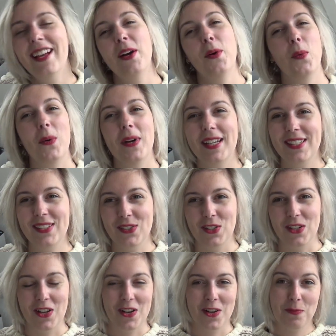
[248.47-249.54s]
Way too
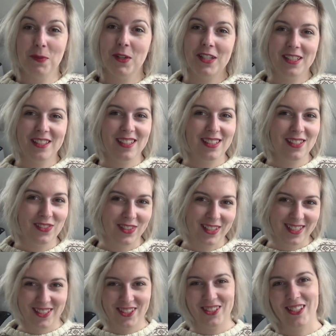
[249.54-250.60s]
long, but it is
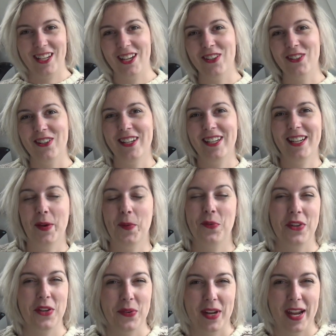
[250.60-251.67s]
finished now and I'm
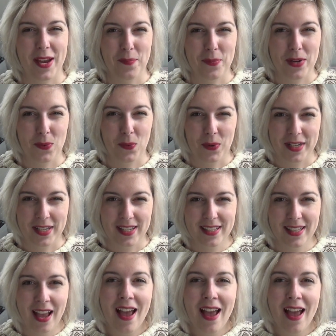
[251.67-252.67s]
very happy with it.